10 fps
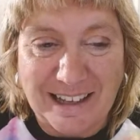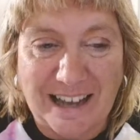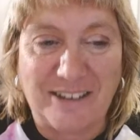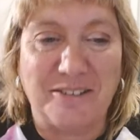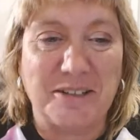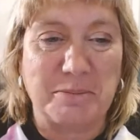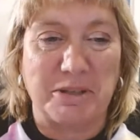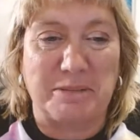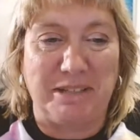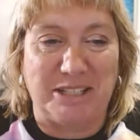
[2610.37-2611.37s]
I know there's
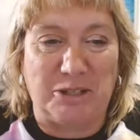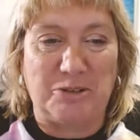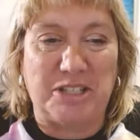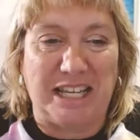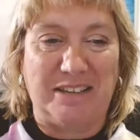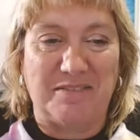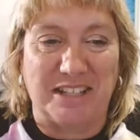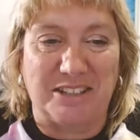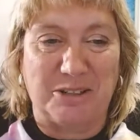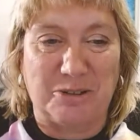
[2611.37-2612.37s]
supposed to be two teams
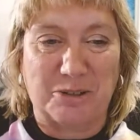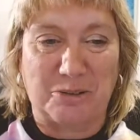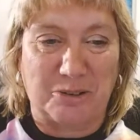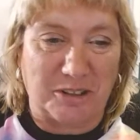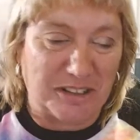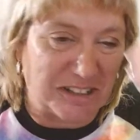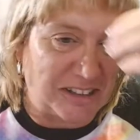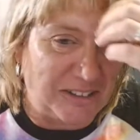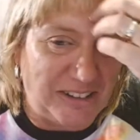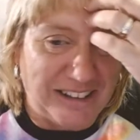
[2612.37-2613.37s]
and two scores.
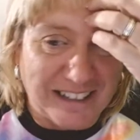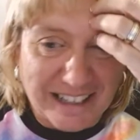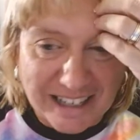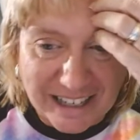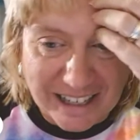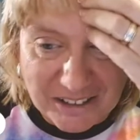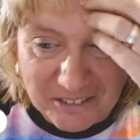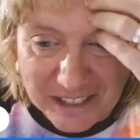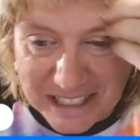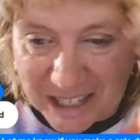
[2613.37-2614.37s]
So can you
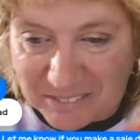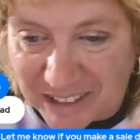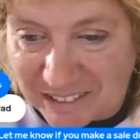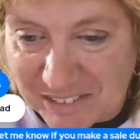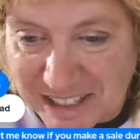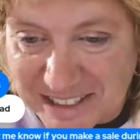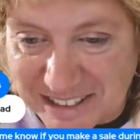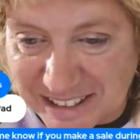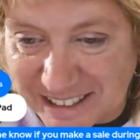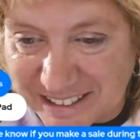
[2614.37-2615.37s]
retype that, please,
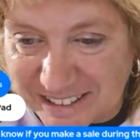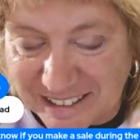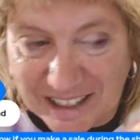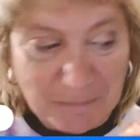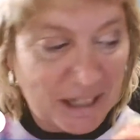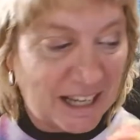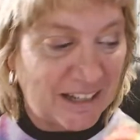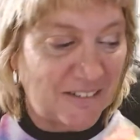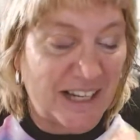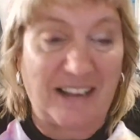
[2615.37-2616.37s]
Glenn? I mean, I
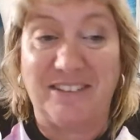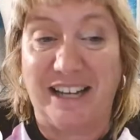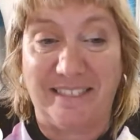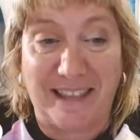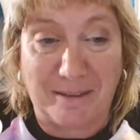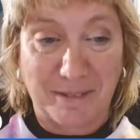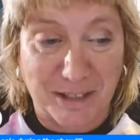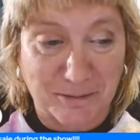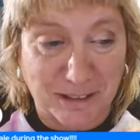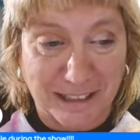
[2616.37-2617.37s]
know I haven't had that
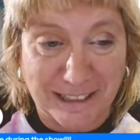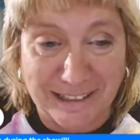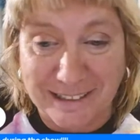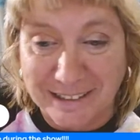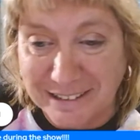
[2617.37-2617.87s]
much wine.